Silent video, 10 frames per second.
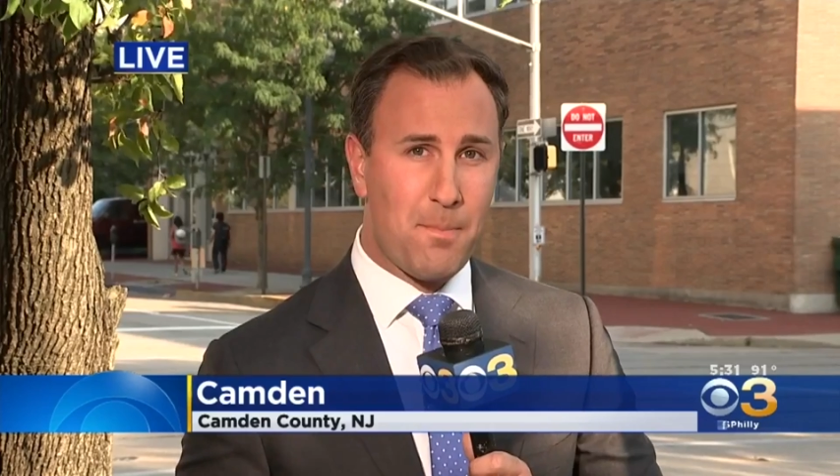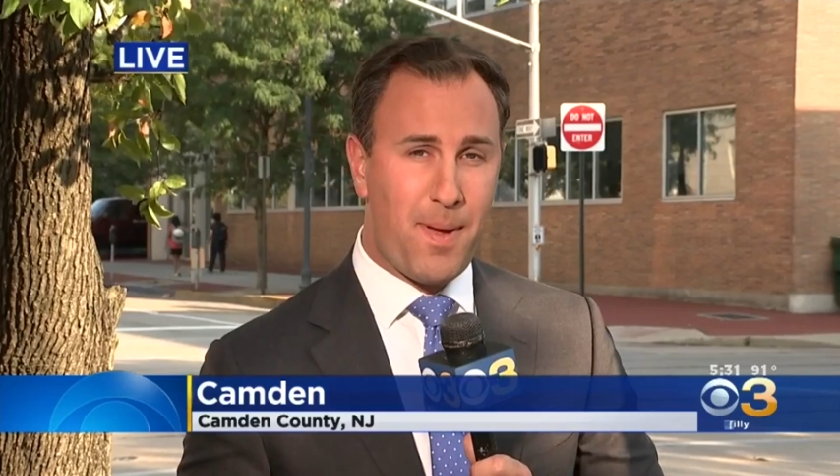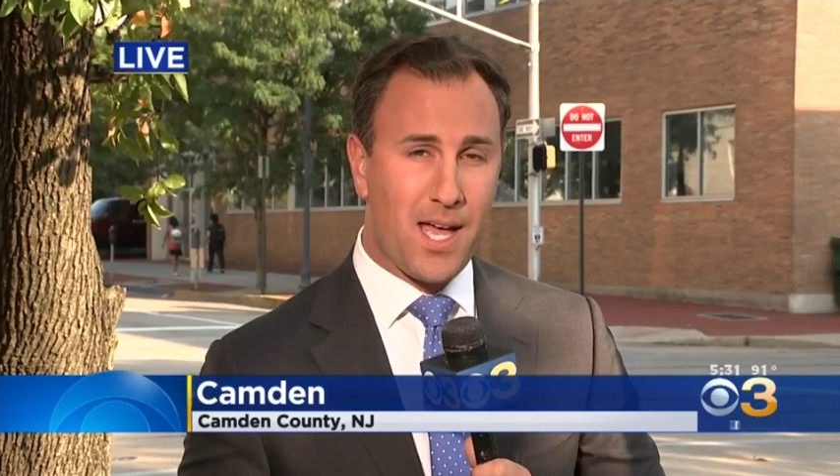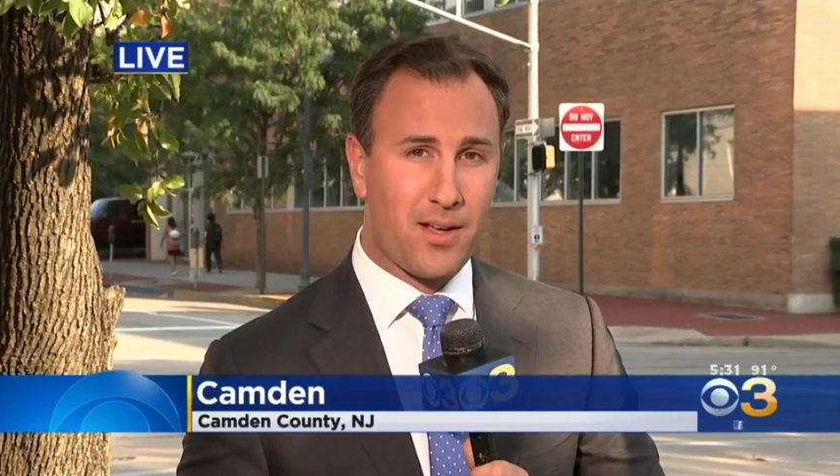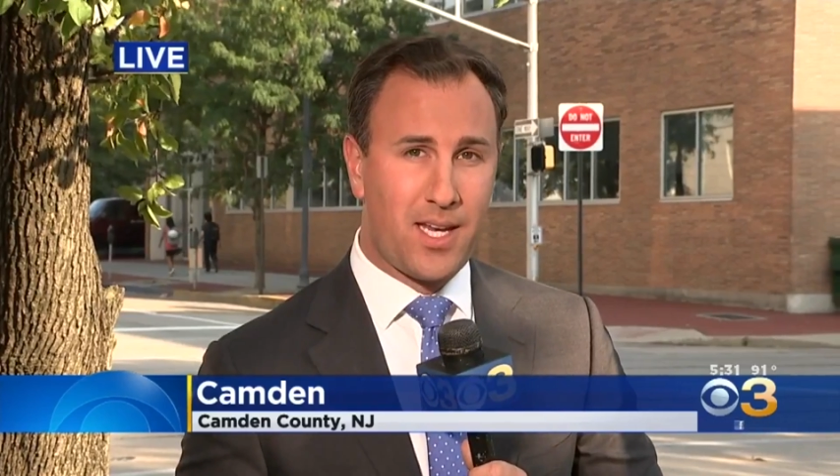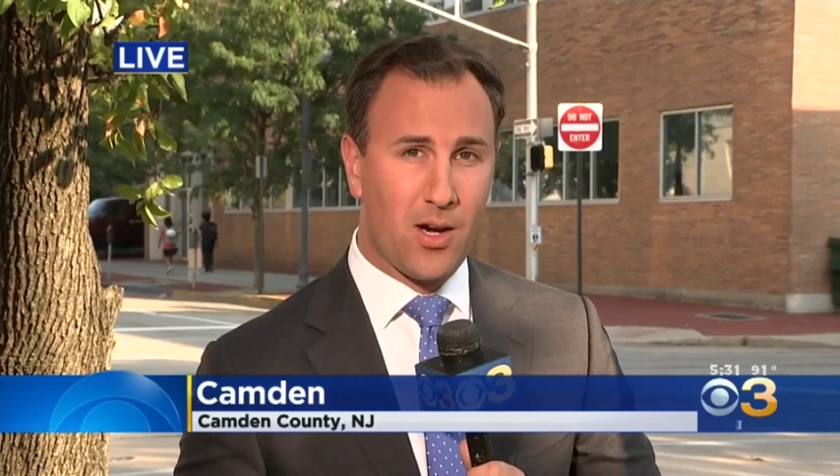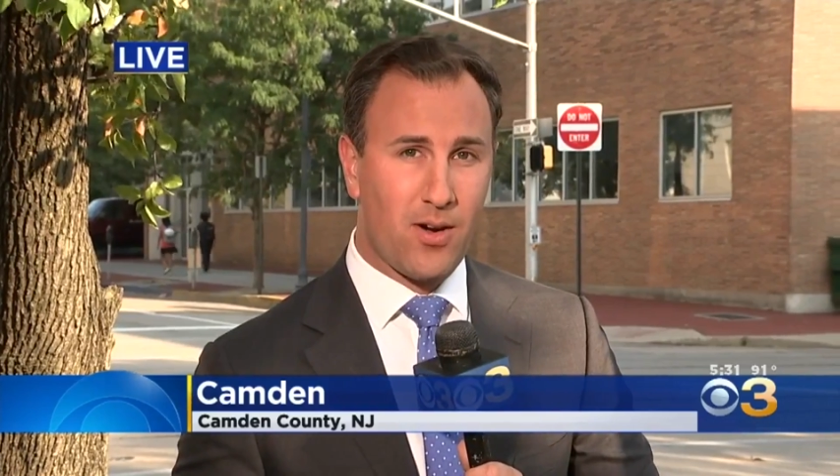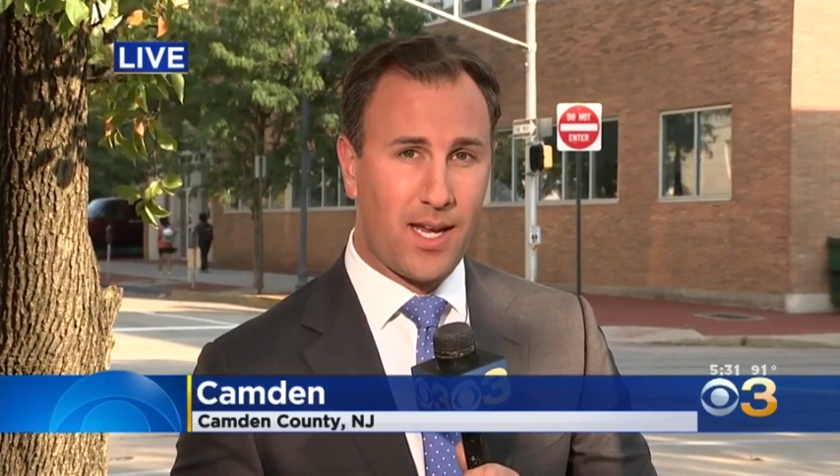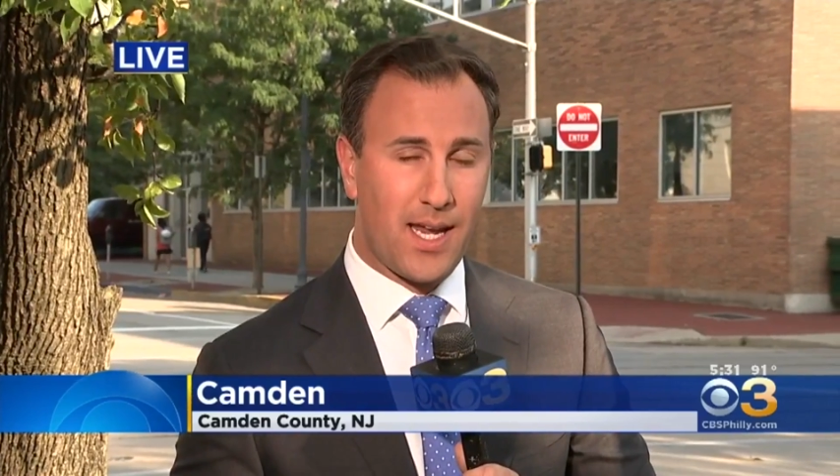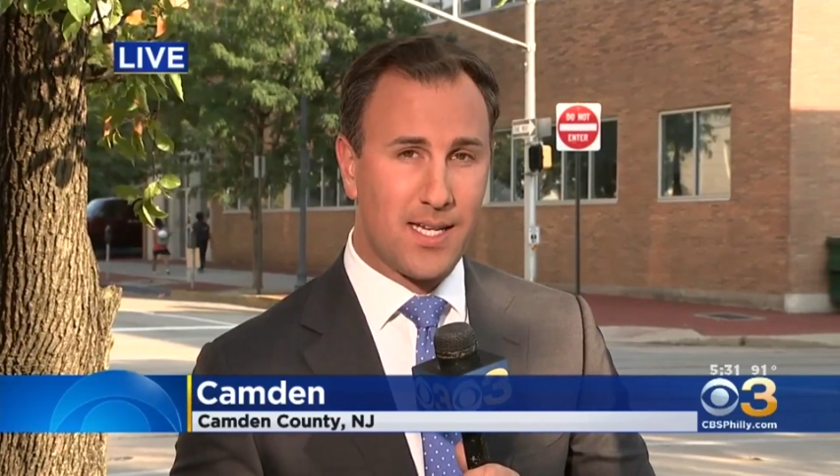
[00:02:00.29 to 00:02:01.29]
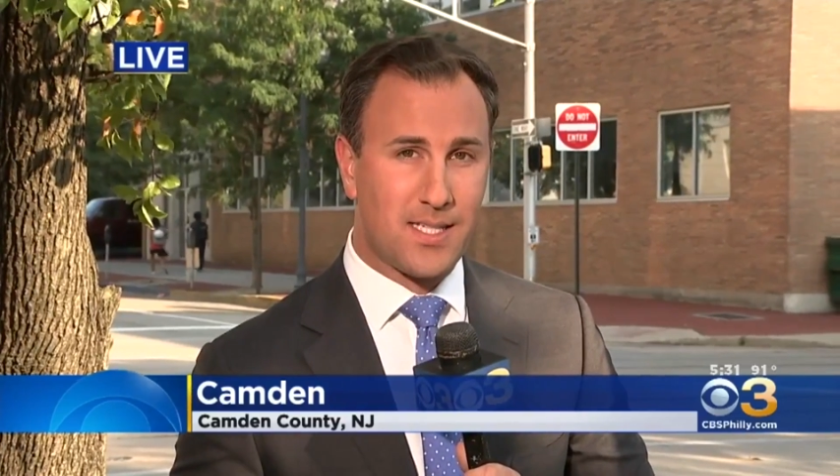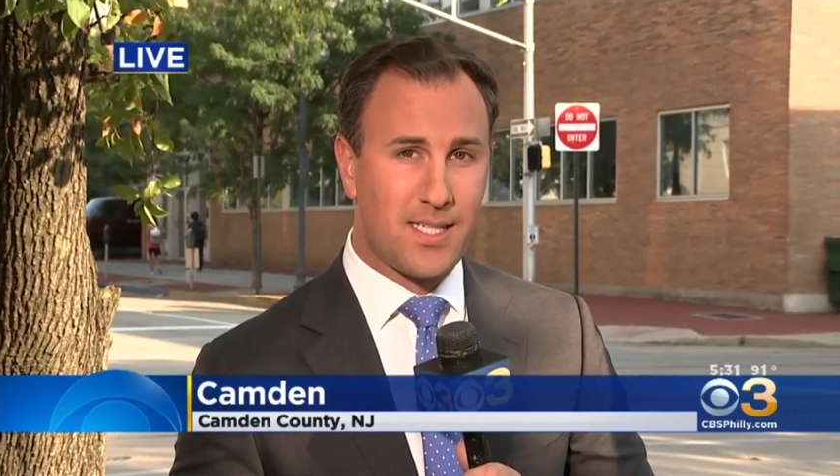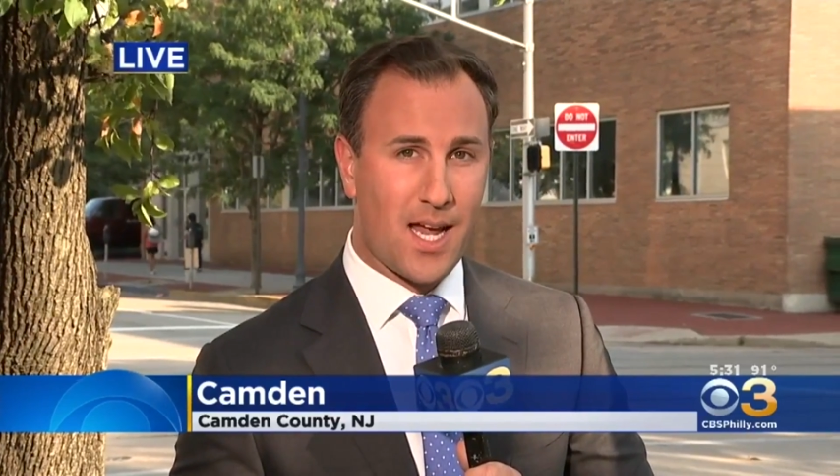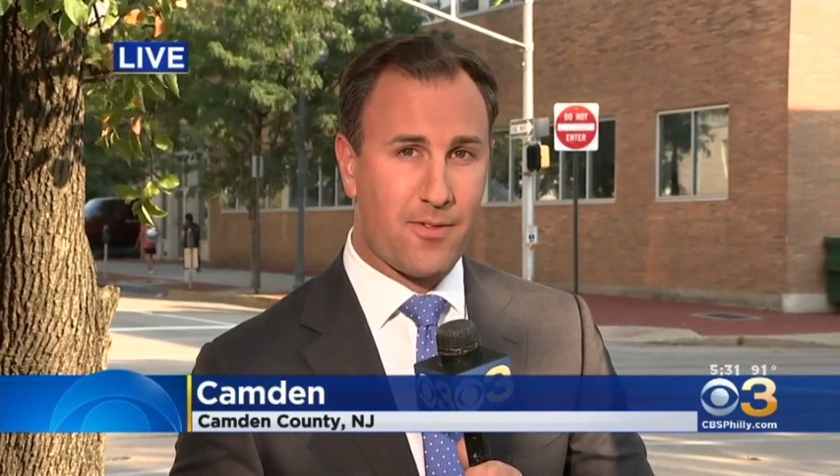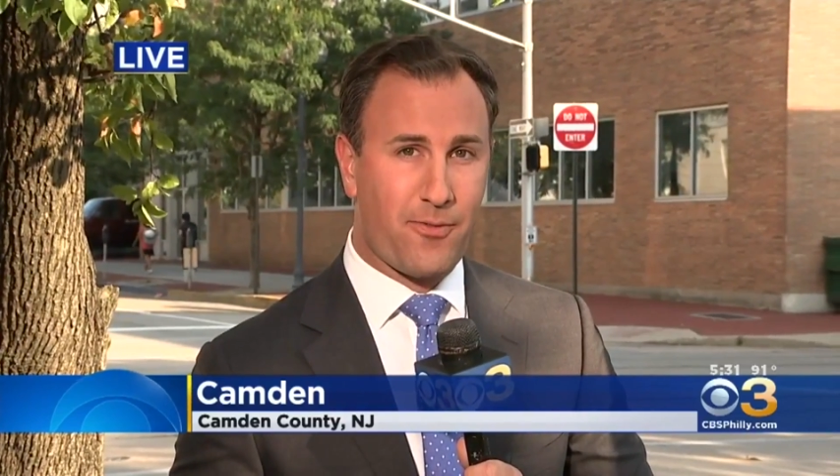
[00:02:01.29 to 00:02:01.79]
a bail hearing is
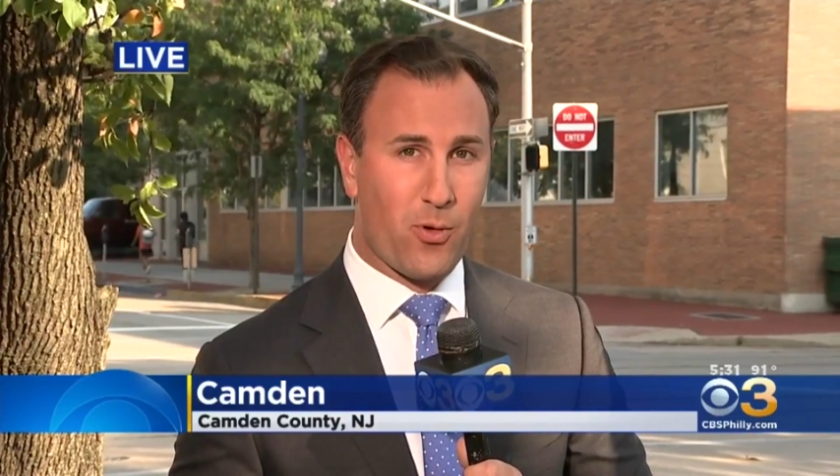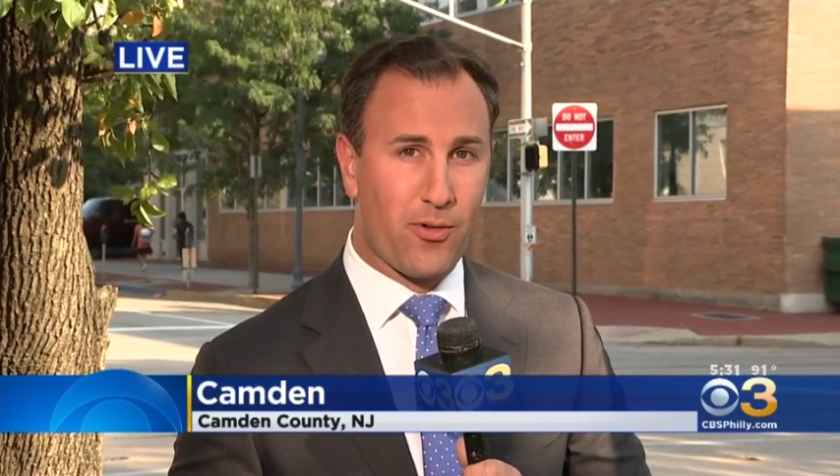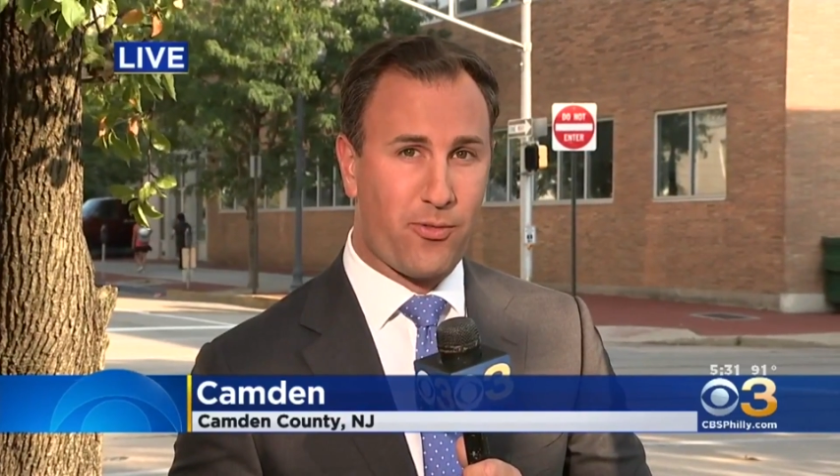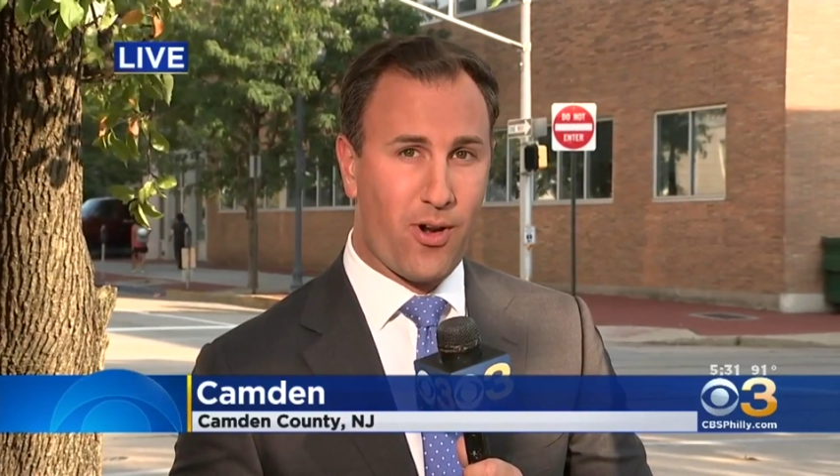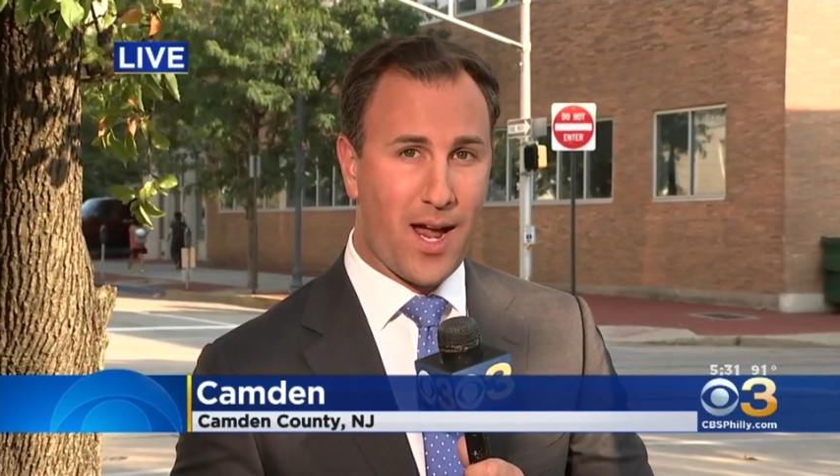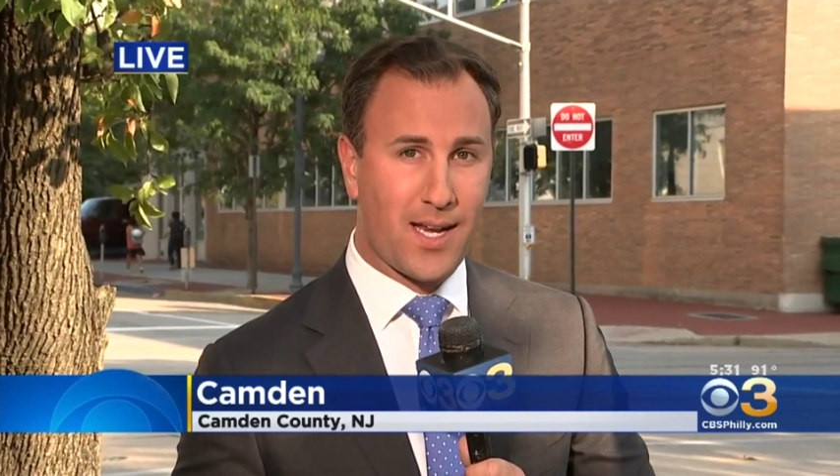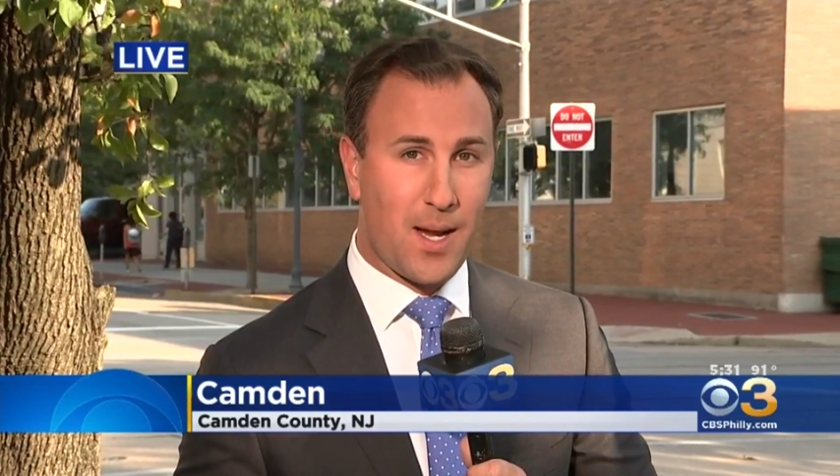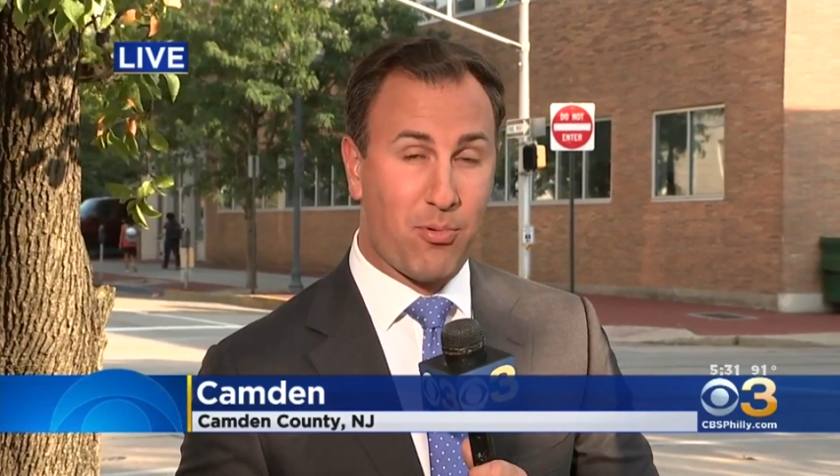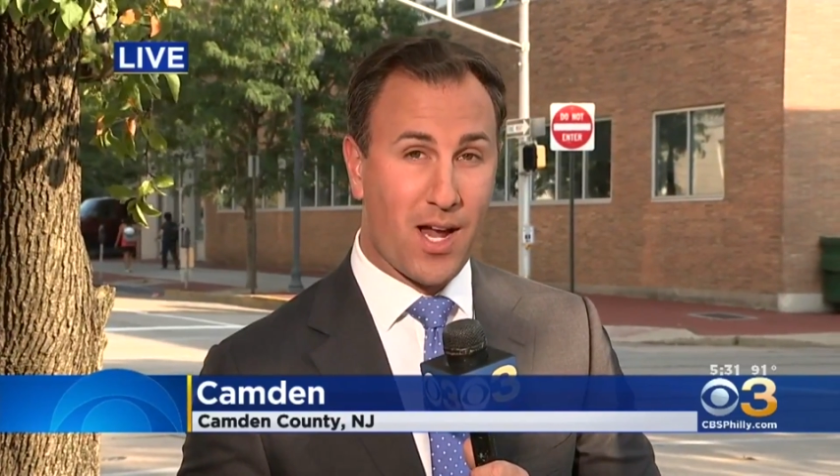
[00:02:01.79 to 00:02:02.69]
set for Friday.